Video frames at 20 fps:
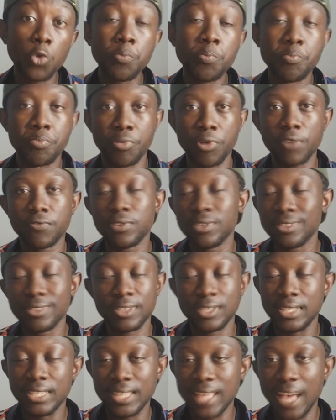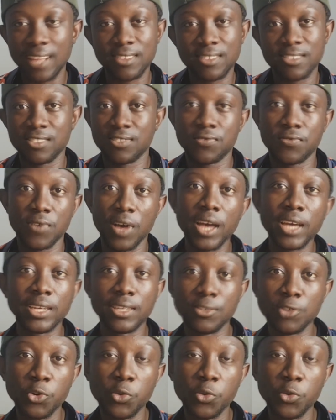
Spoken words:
own preference, that is fine.